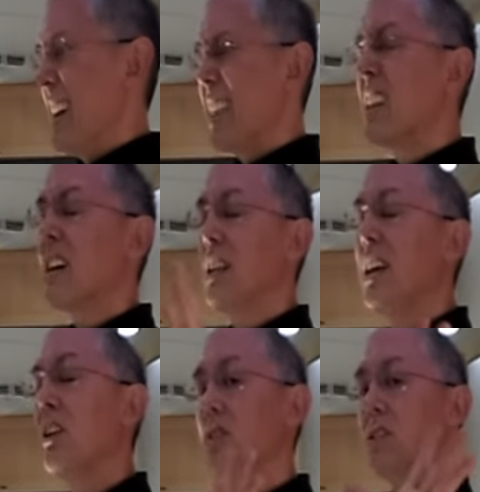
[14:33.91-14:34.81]
the
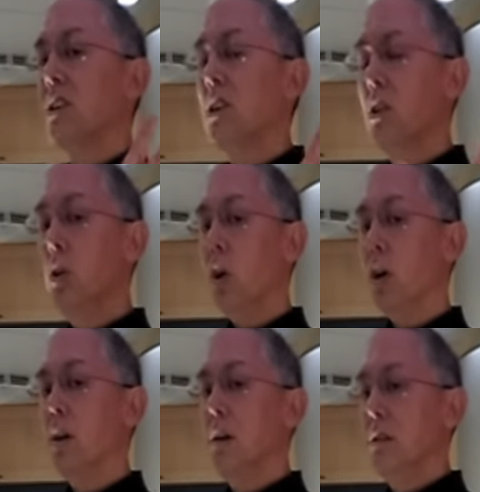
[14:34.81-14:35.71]
cleaner it's going to
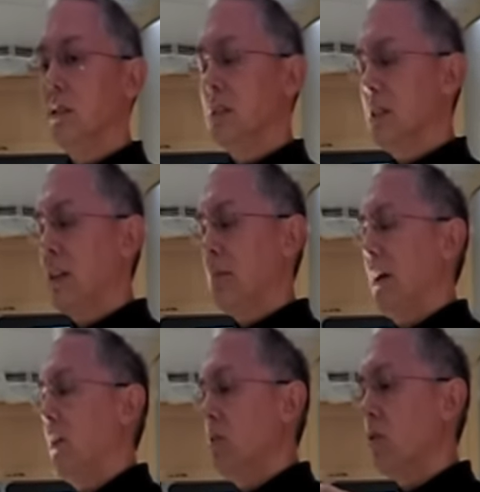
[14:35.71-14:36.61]
look just think
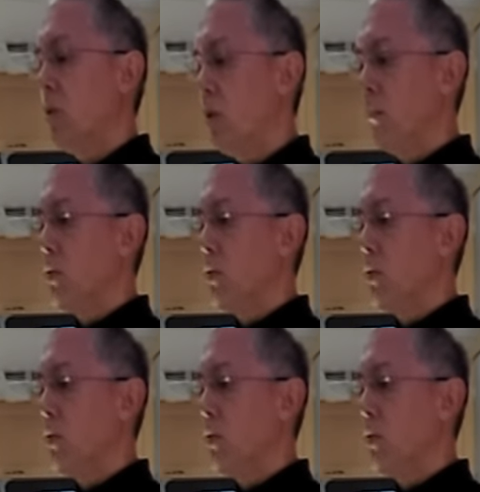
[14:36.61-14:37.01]
about in your home,